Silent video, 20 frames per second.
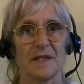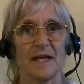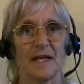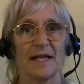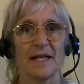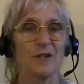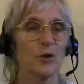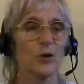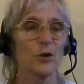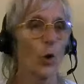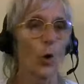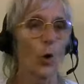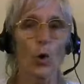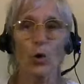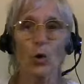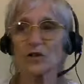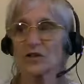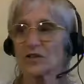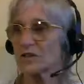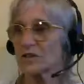like
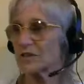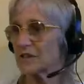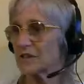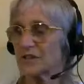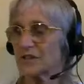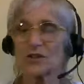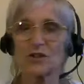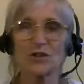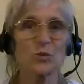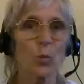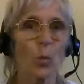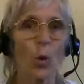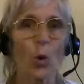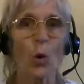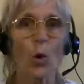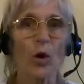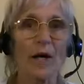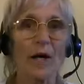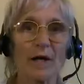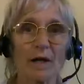dogs, you just
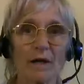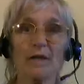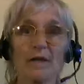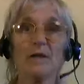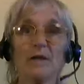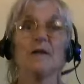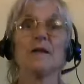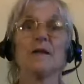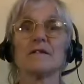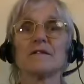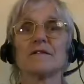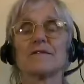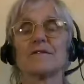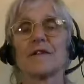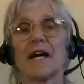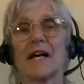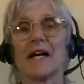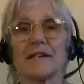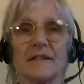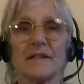walk and uh,
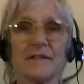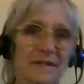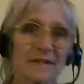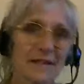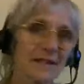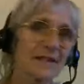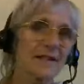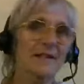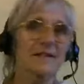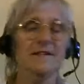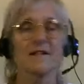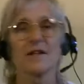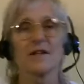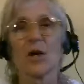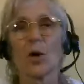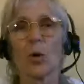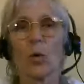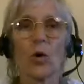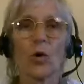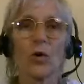frightened and then
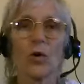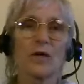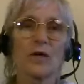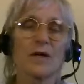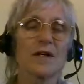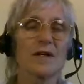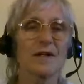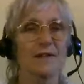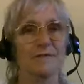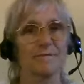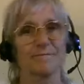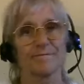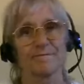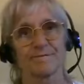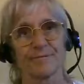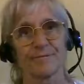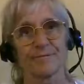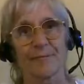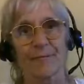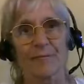go on. And
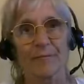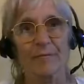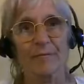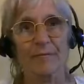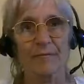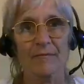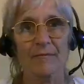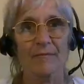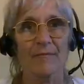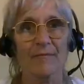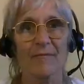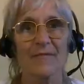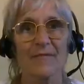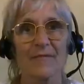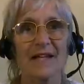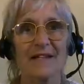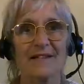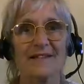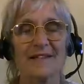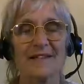
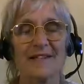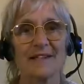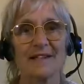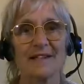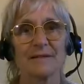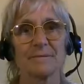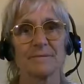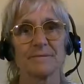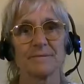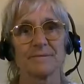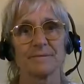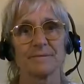that's it.